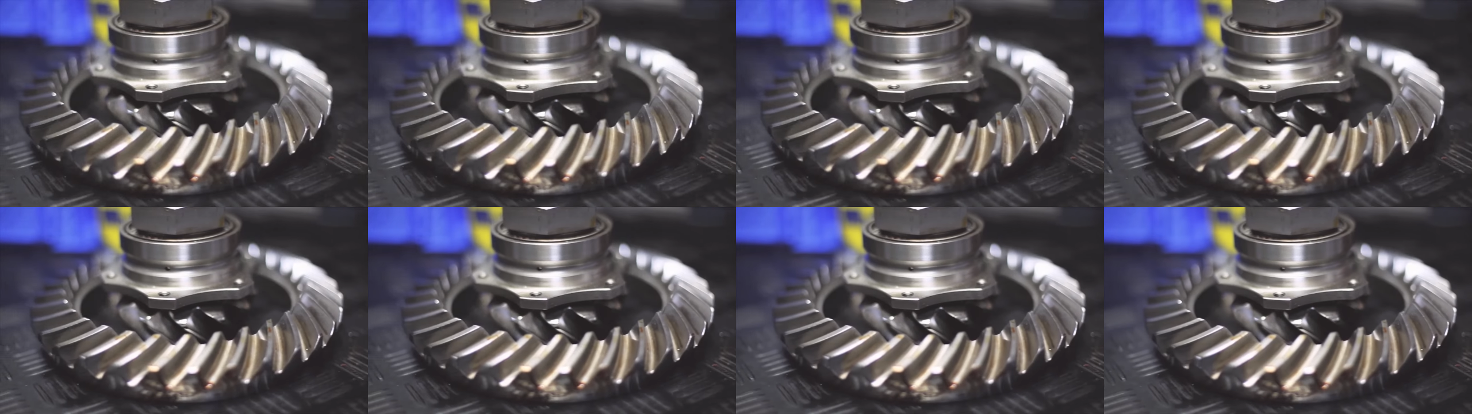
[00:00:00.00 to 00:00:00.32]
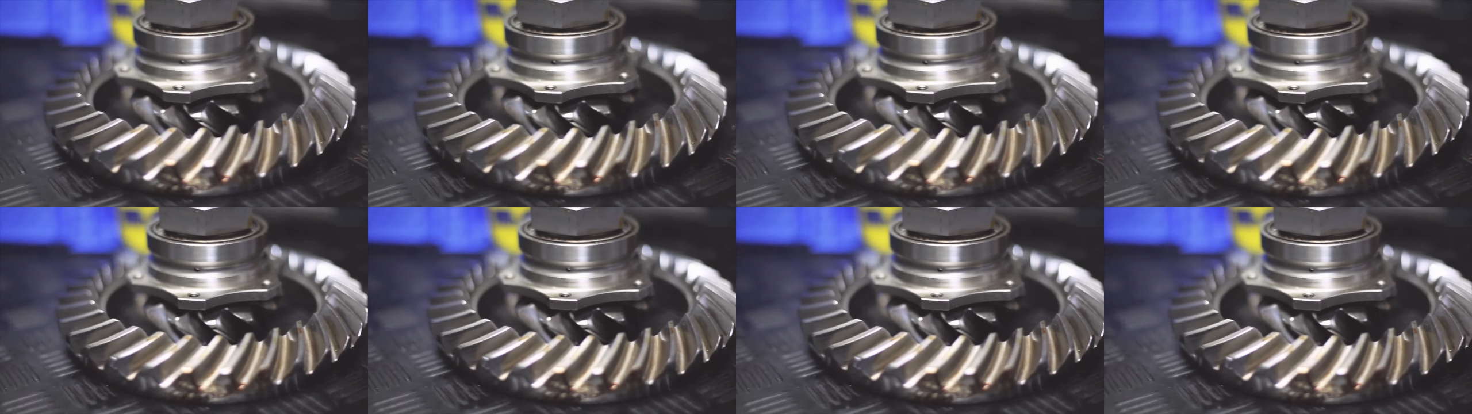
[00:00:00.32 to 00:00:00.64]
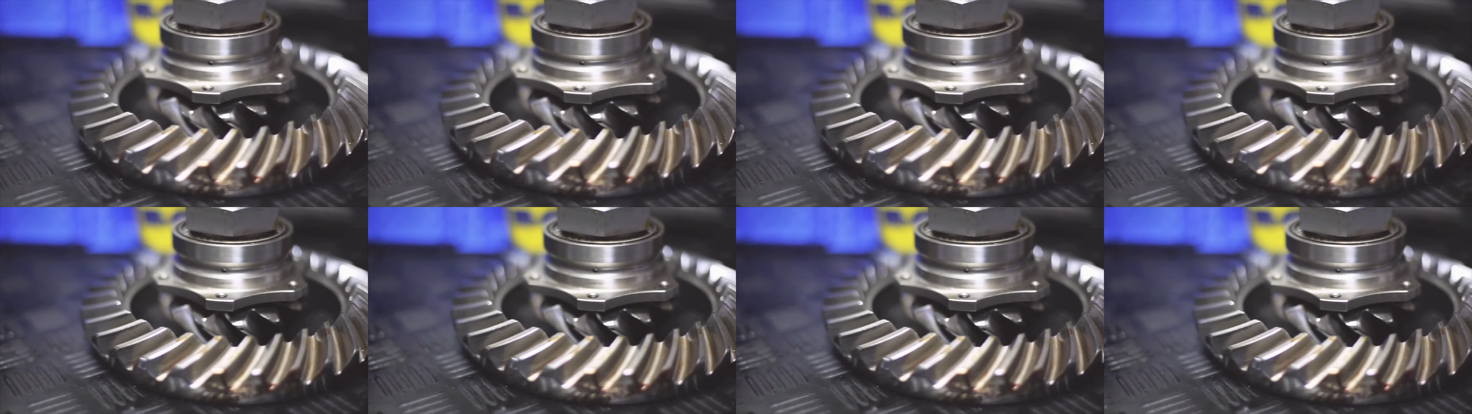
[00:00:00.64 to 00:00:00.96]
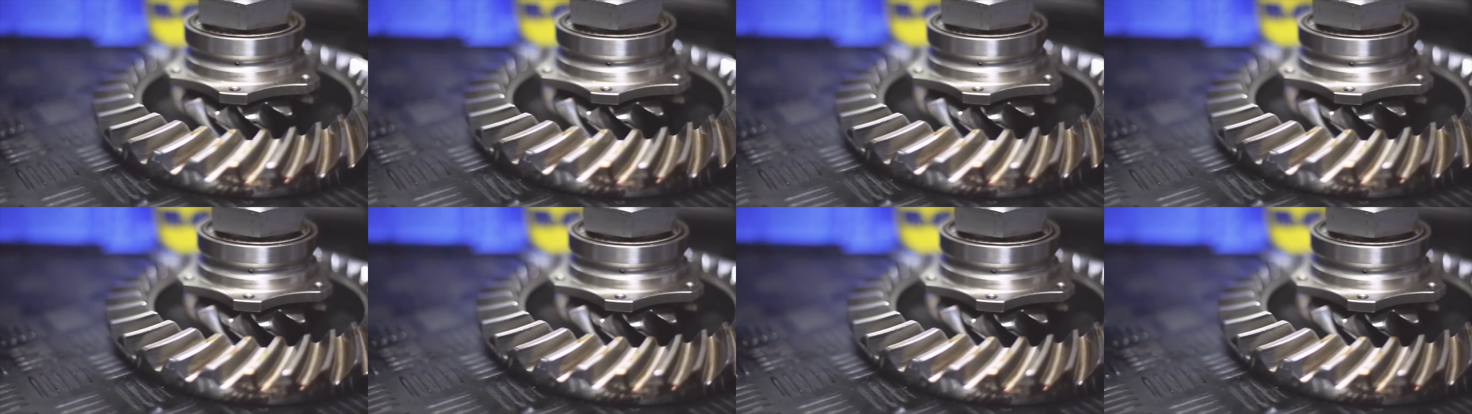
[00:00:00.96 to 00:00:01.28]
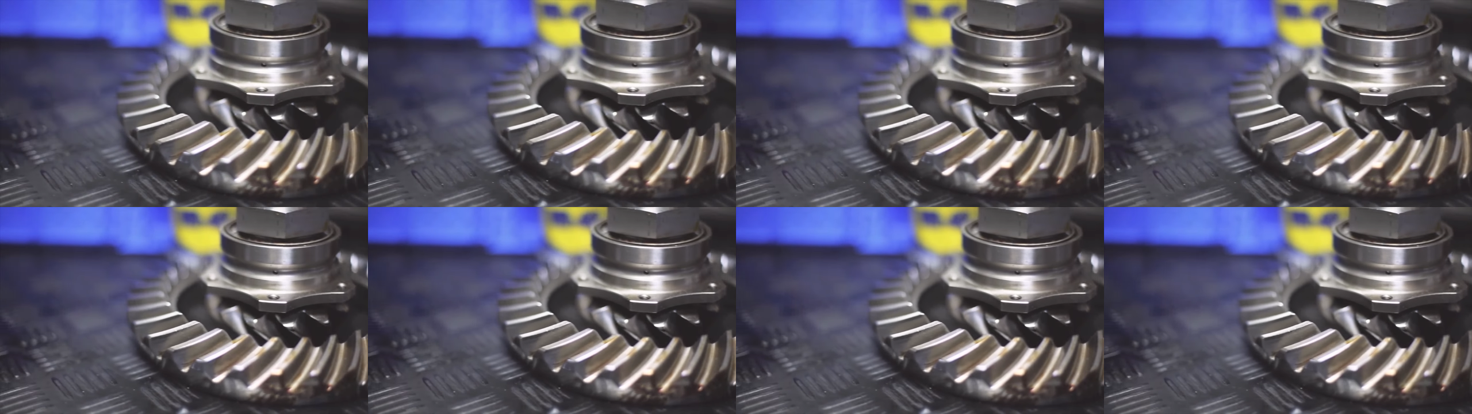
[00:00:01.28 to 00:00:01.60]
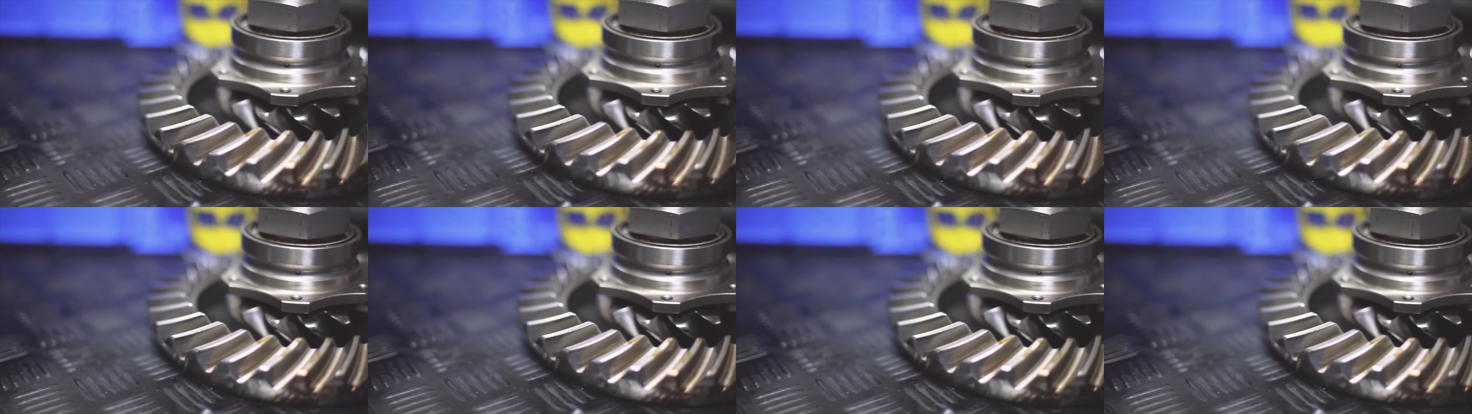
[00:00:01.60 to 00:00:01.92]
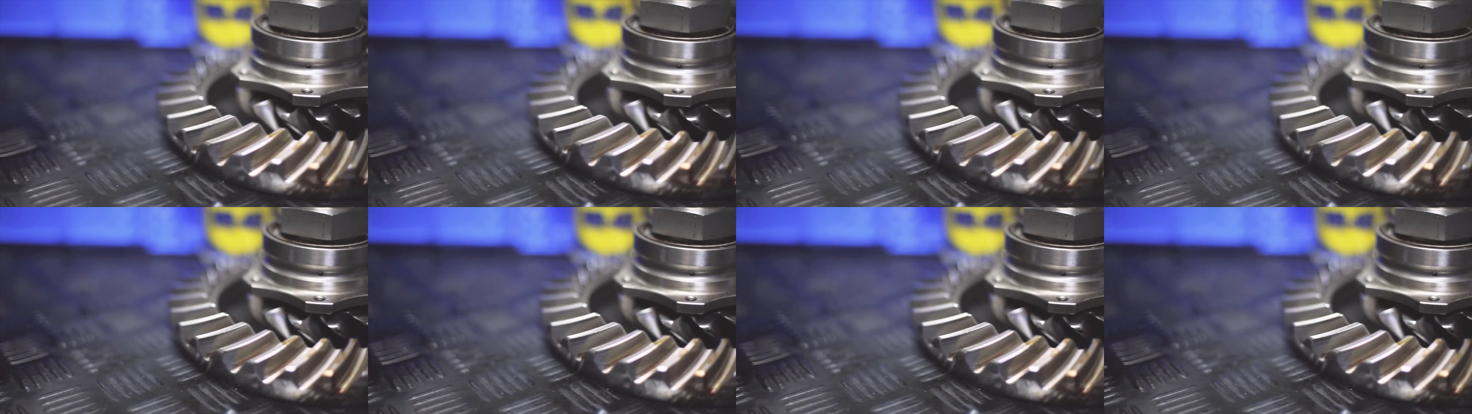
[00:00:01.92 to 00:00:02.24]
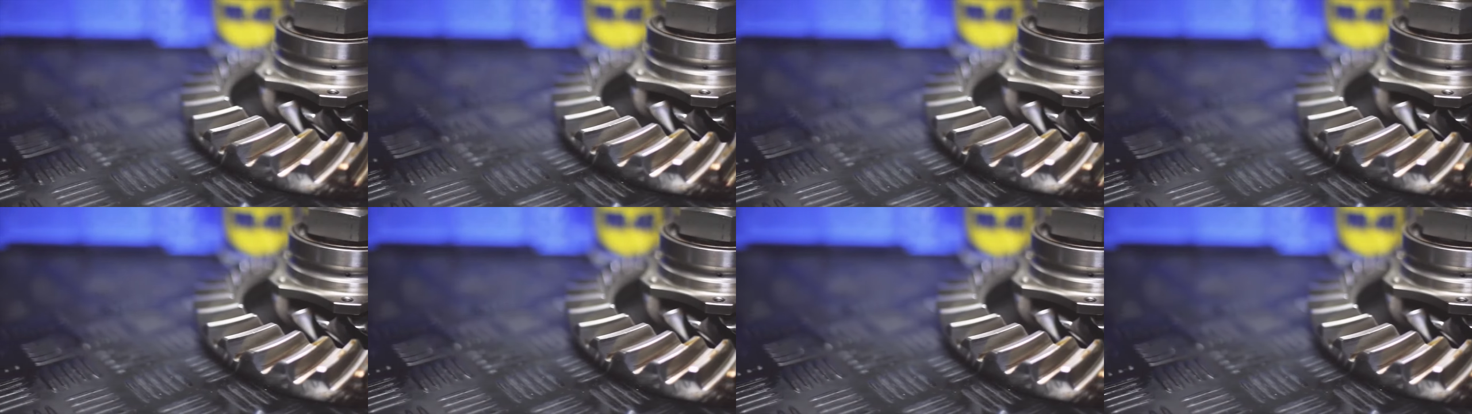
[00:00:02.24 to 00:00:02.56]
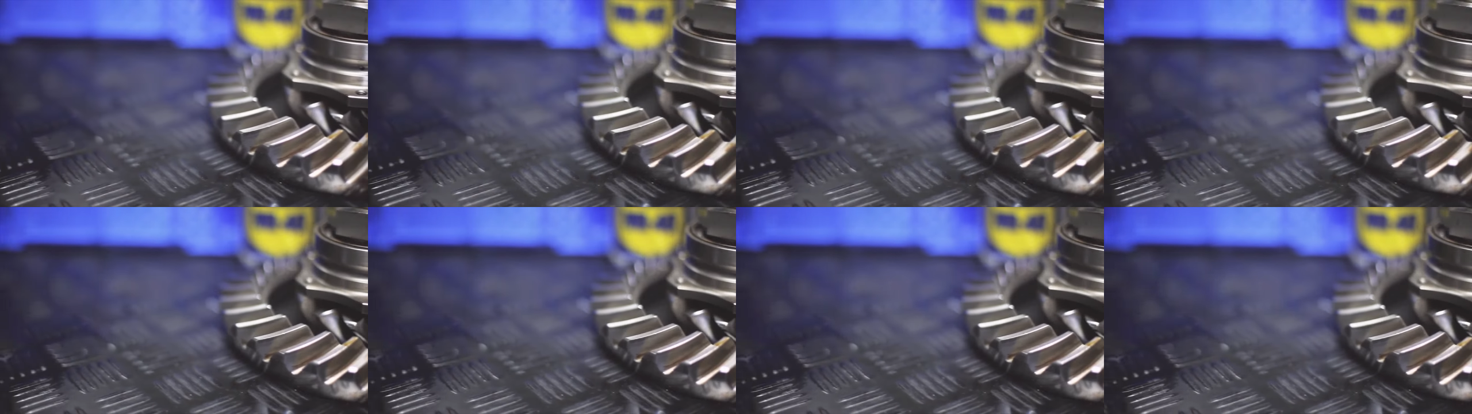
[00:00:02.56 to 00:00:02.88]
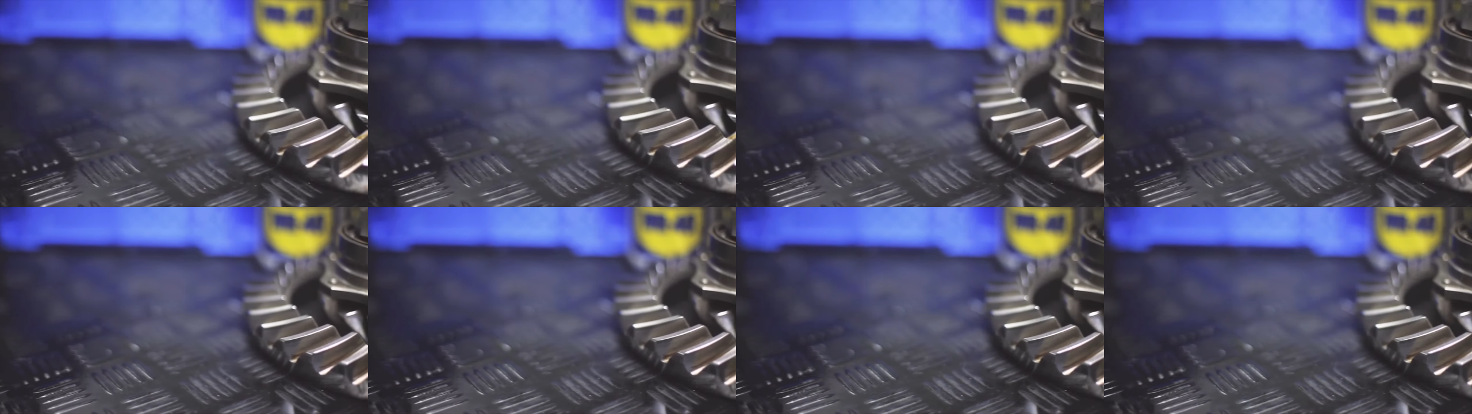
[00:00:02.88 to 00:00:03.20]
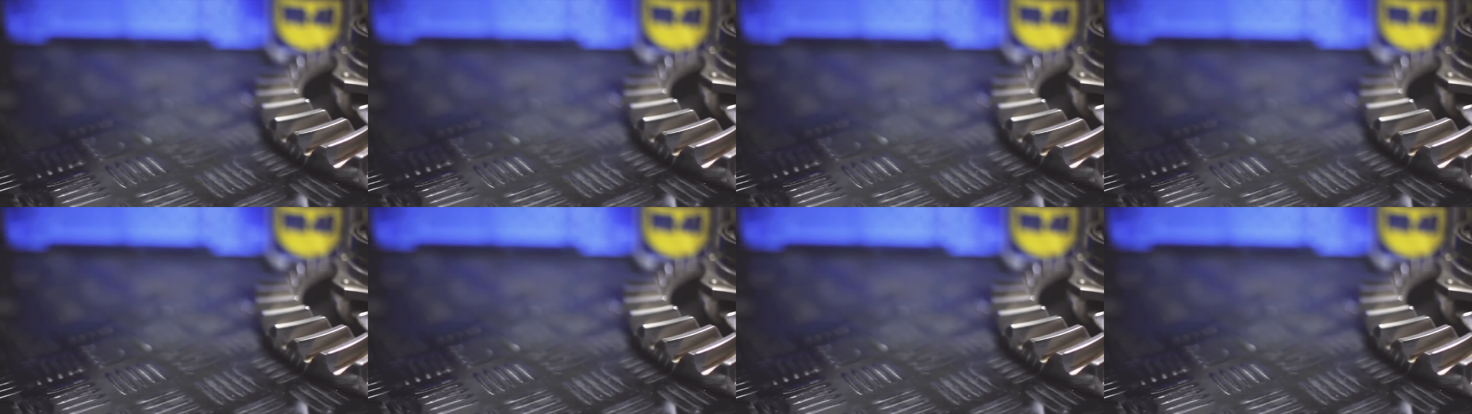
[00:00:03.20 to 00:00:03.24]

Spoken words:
[unreadable: no face in view]